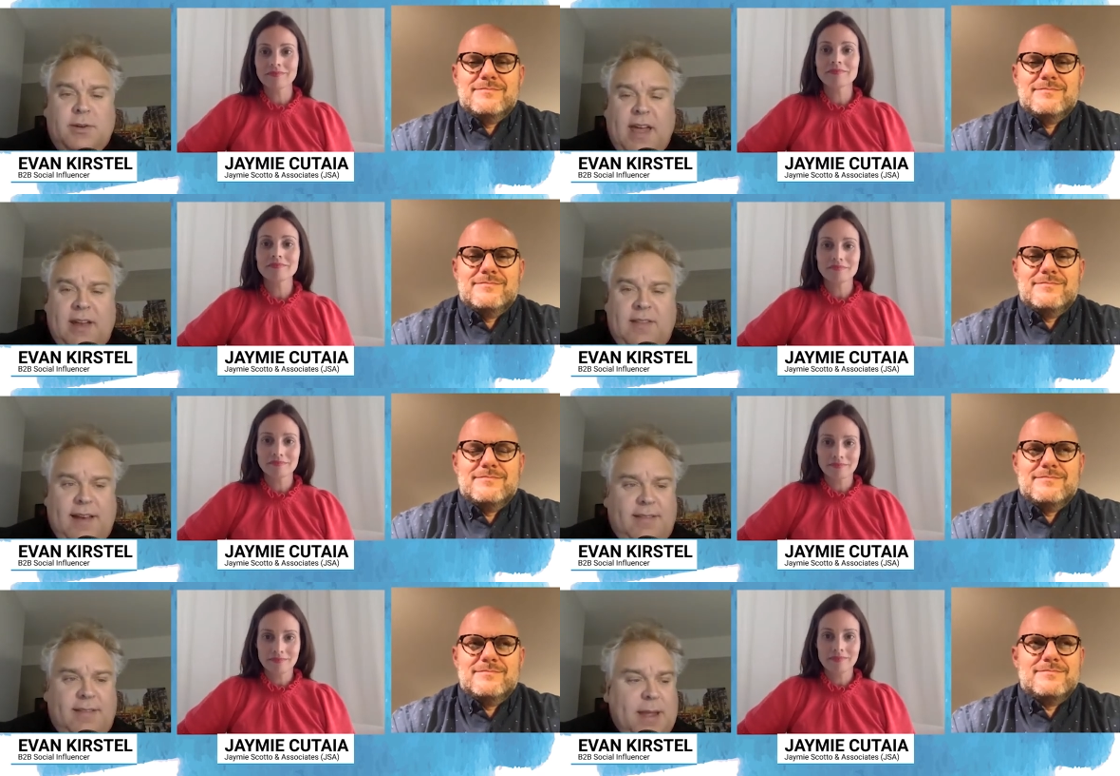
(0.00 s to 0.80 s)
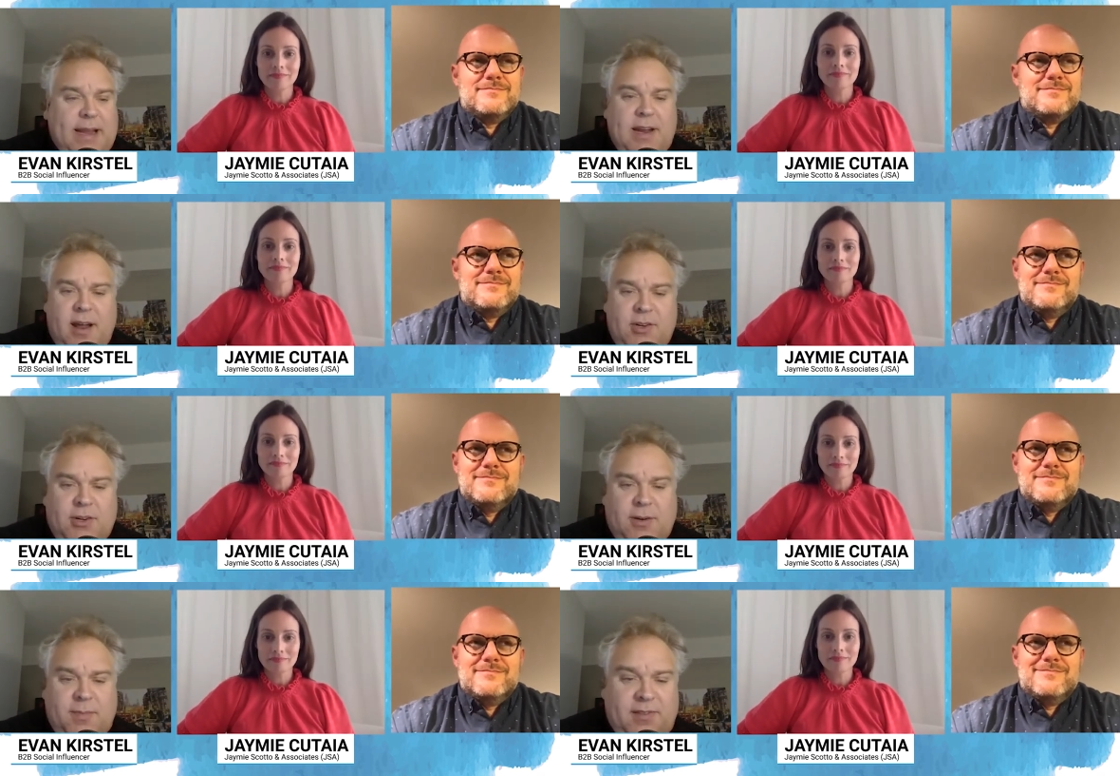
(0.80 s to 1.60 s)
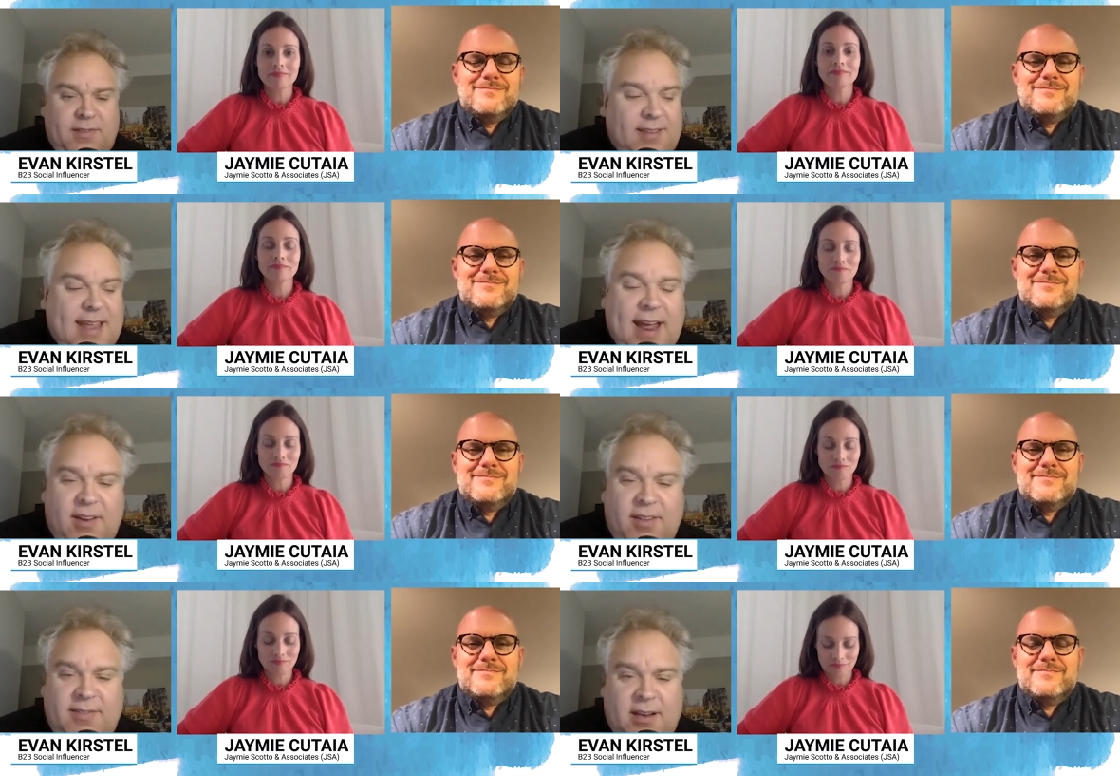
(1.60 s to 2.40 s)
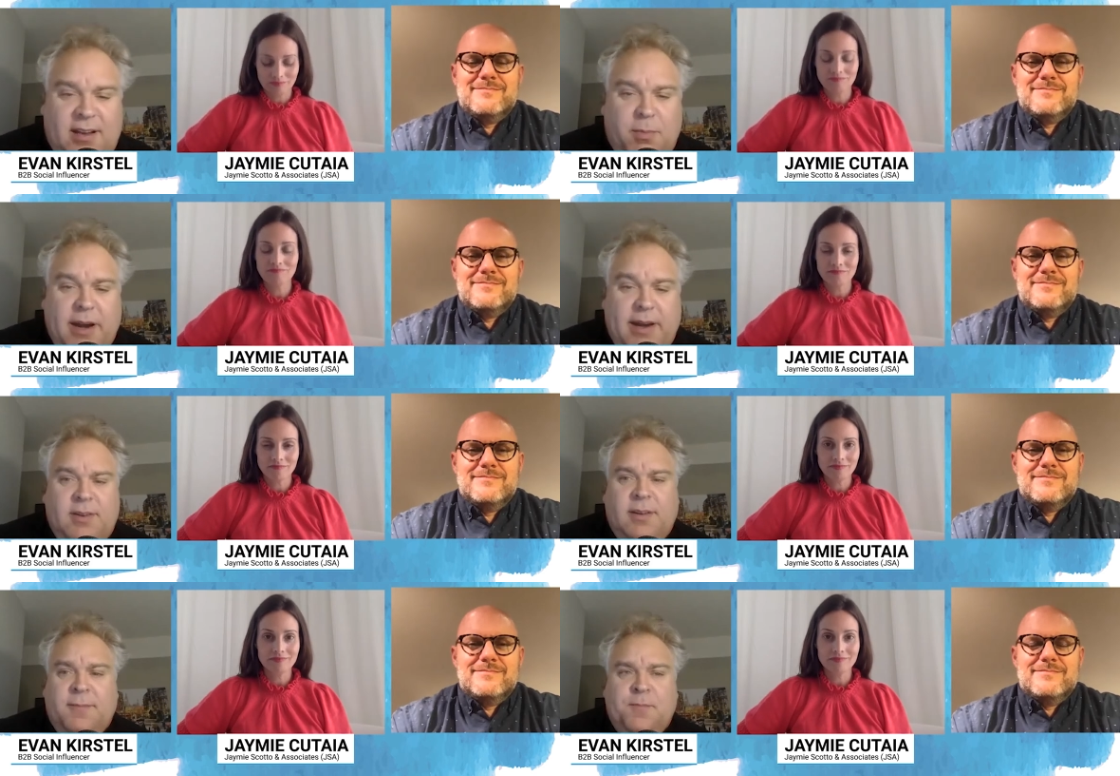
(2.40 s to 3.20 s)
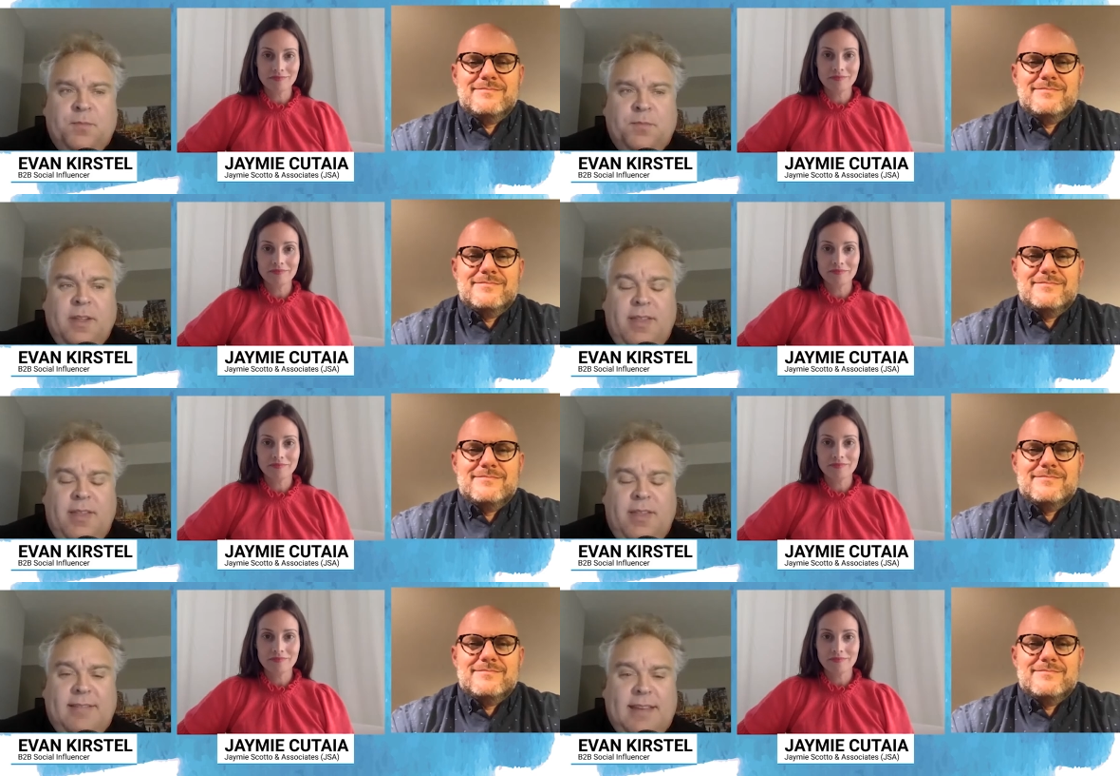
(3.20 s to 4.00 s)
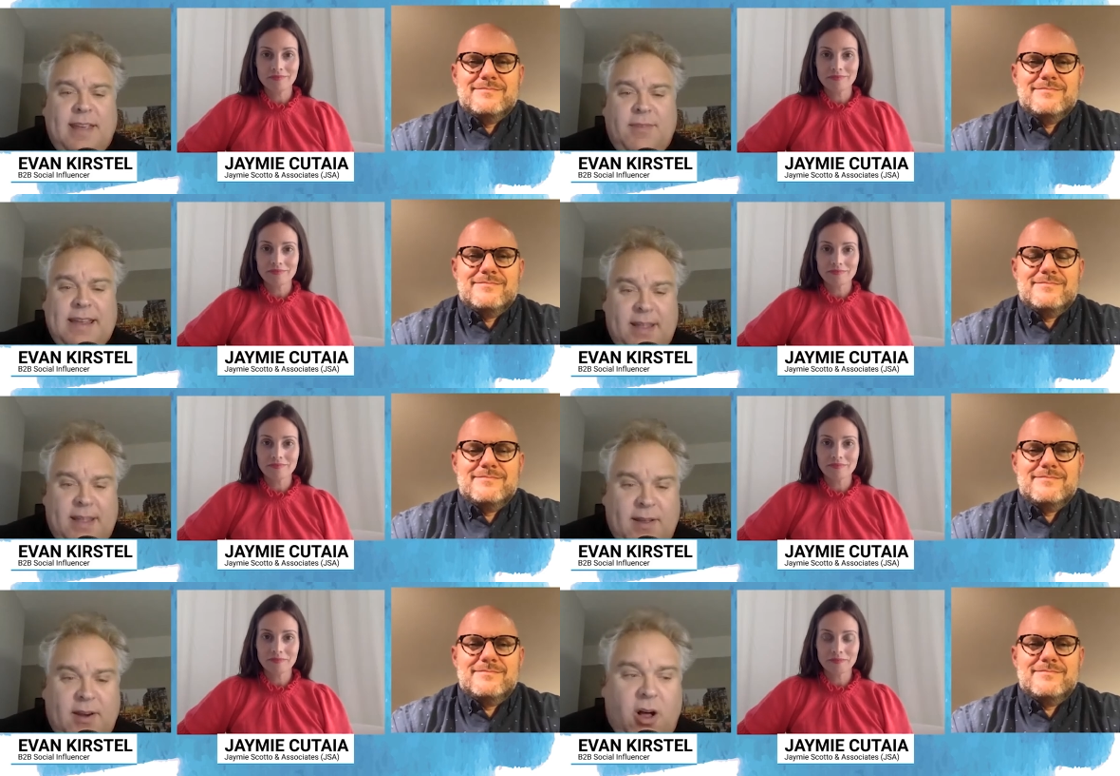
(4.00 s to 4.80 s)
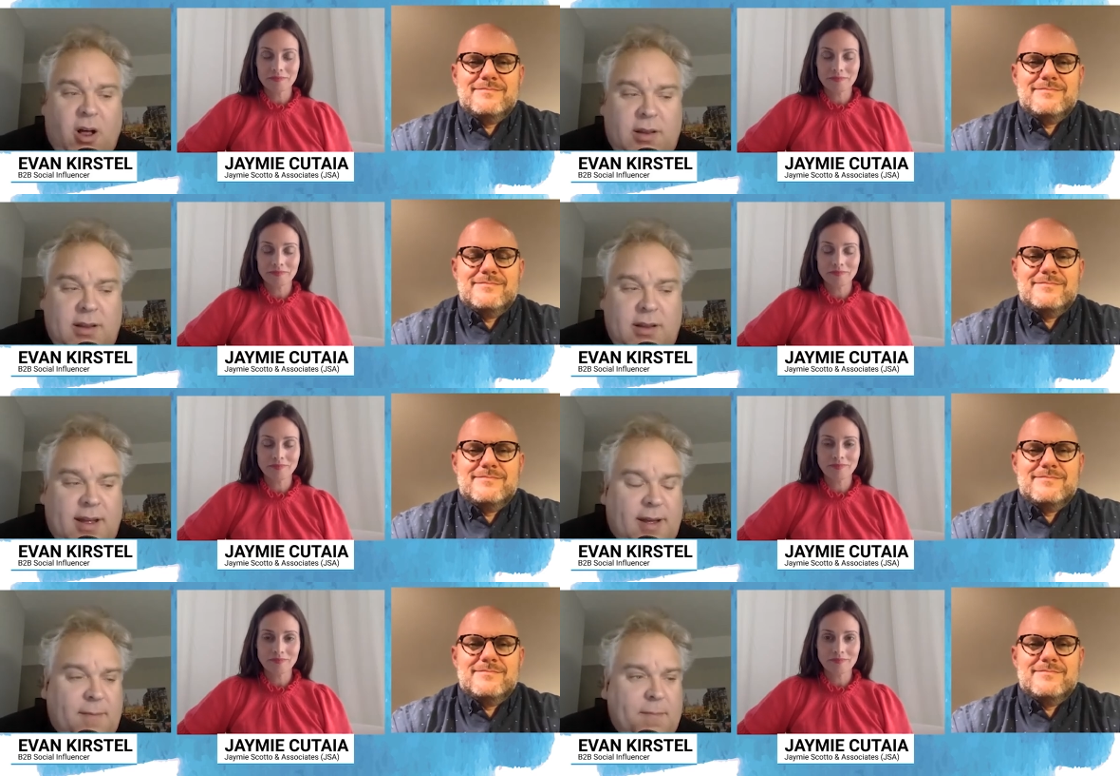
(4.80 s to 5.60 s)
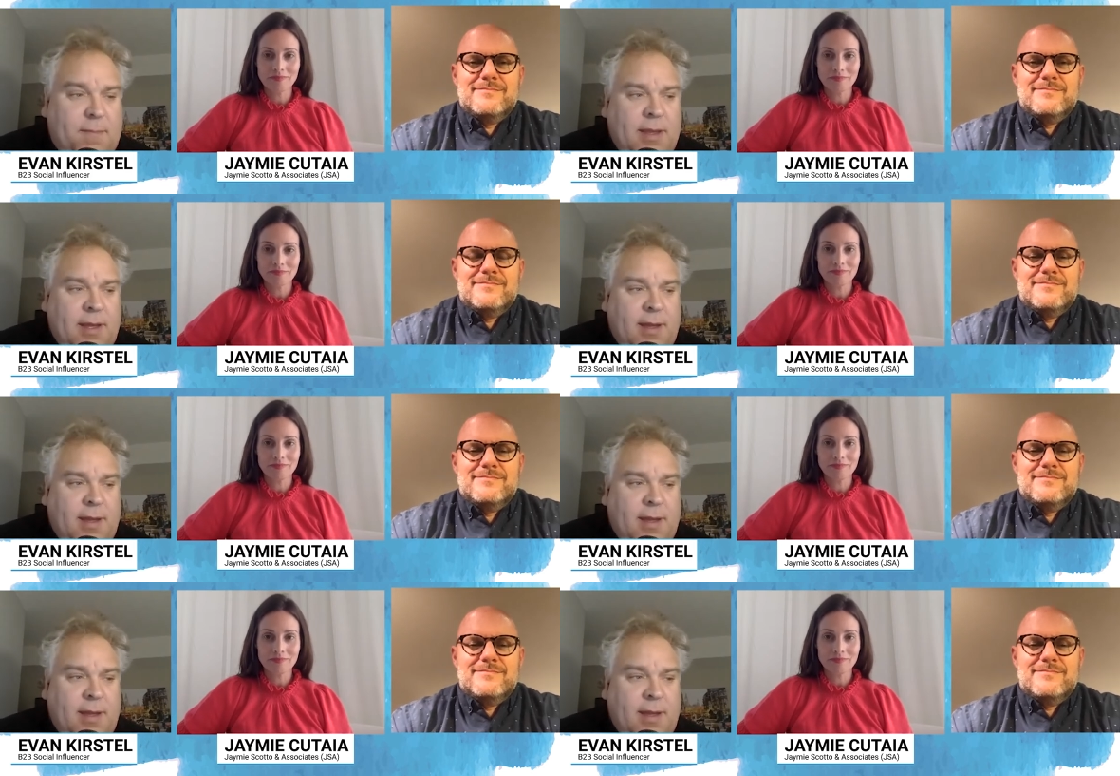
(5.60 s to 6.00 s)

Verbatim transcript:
Speaker 1: That's the big conundrum is how to celebrate Thanksgiving, if at all.